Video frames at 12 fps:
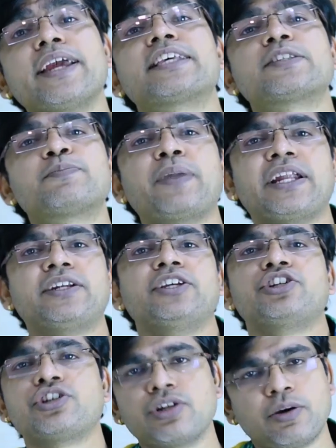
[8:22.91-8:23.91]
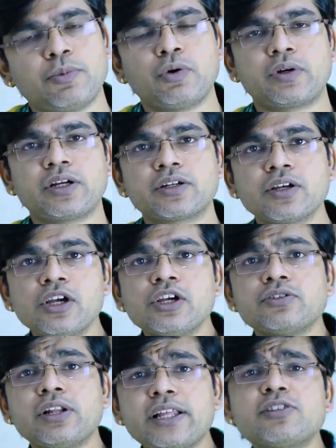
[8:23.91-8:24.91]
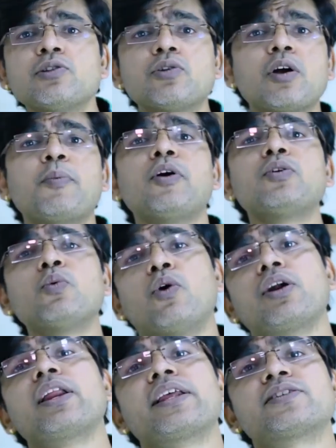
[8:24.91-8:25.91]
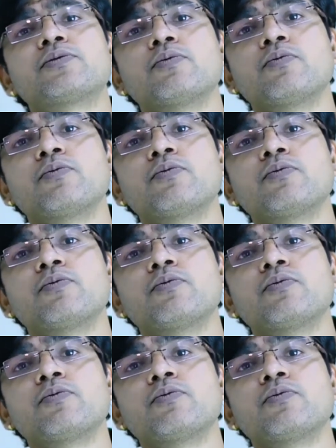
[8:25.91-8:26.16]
expectation about it. So let's look upon to what are